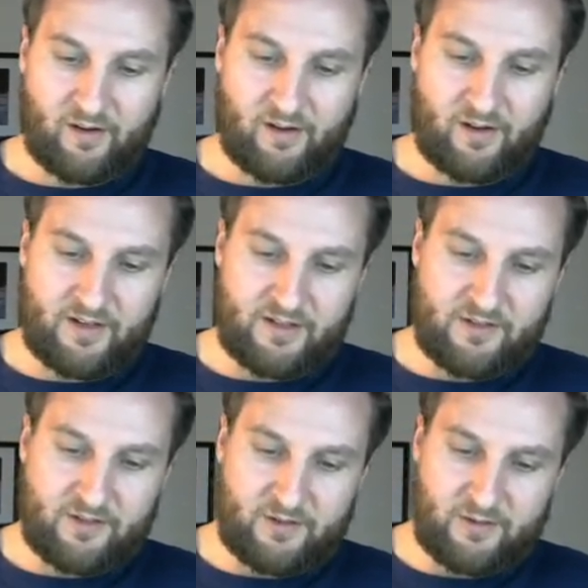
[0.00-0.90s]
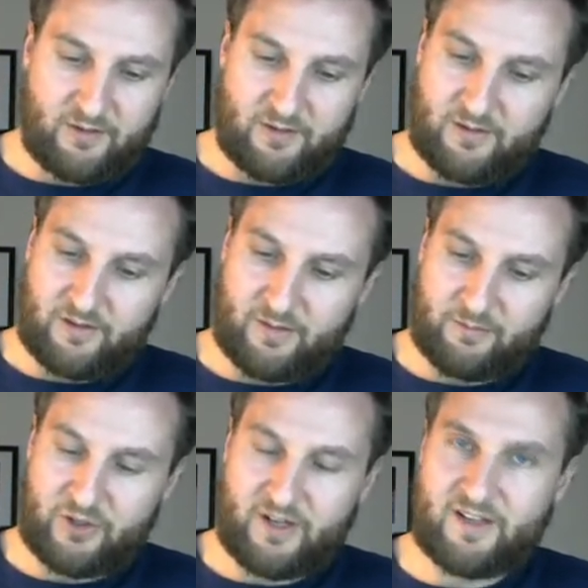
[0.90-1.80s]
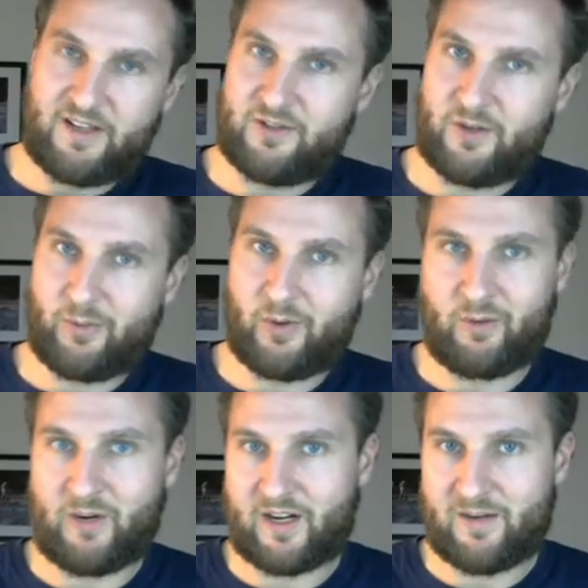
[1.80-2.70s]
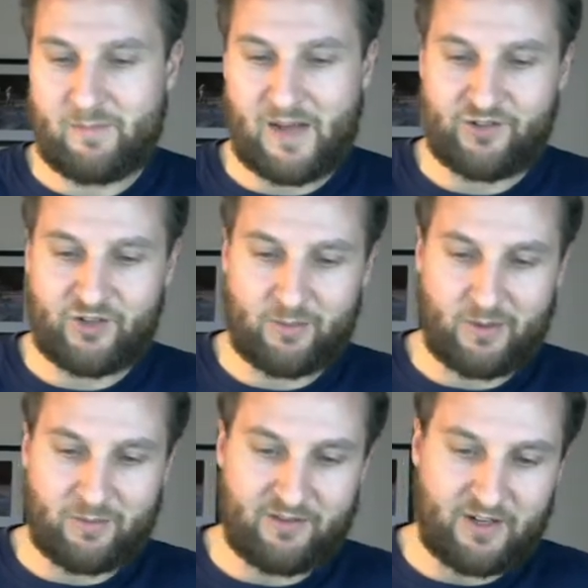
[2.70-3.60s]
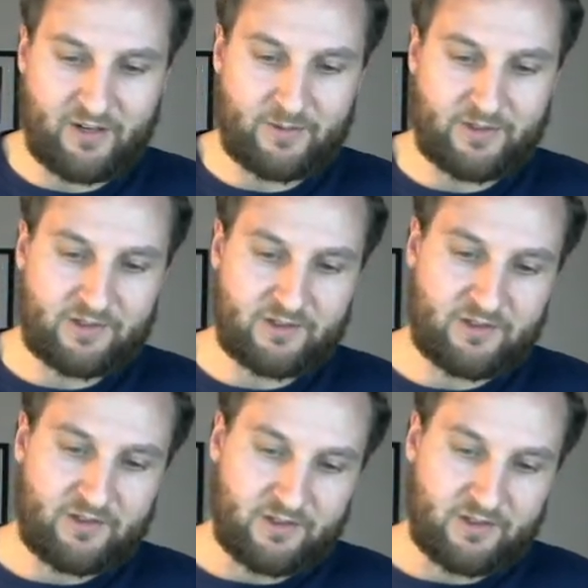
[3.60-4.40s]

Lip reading: I'm trying to get to a point where I can match up all my variables.